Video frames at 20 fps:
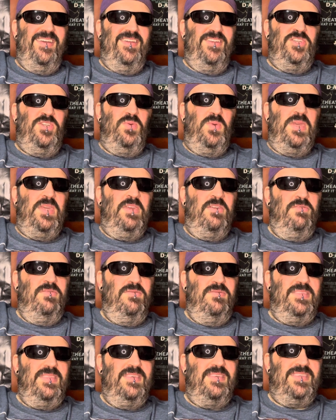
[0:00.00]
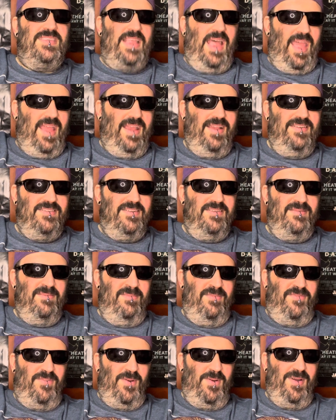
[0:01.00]
do we use the slang
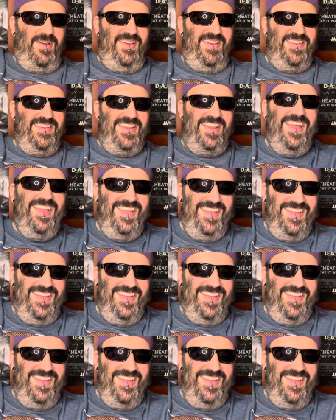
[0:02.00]
term for it?